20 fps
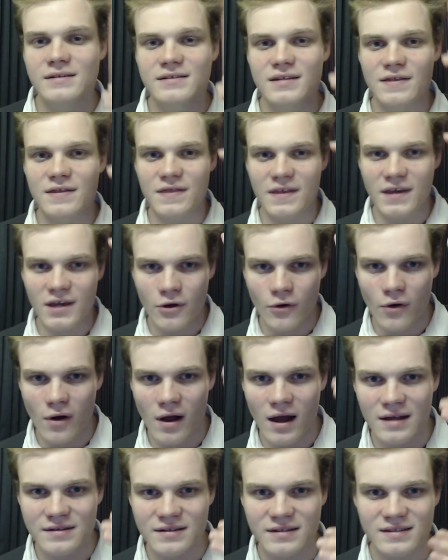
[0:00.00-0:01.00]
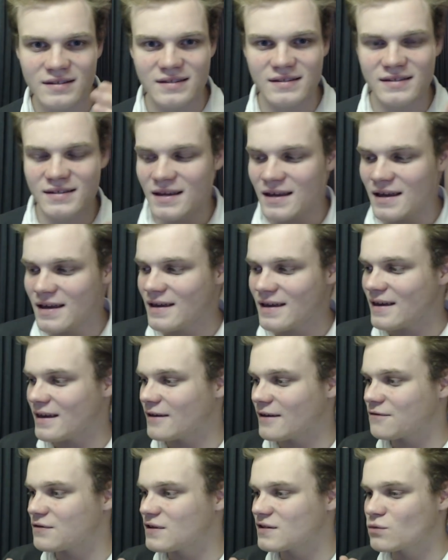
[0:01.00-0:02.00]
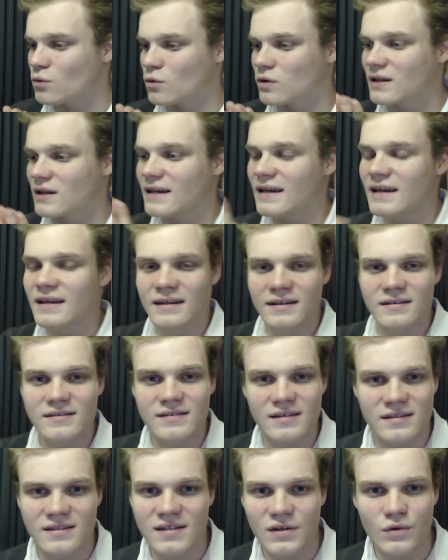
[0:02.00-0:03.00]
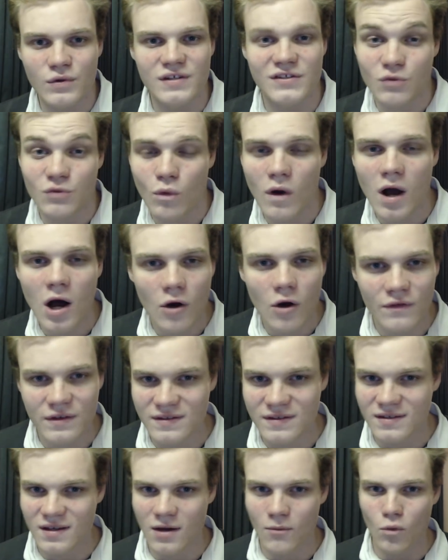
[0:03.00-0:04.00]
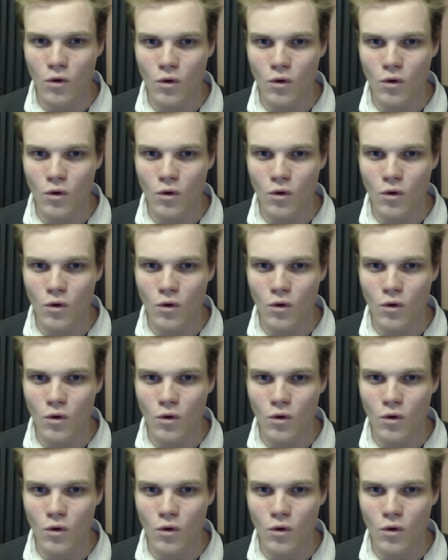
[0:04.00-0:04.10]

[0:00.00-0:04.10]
to theorize, and see if this will lead into Series 12 in some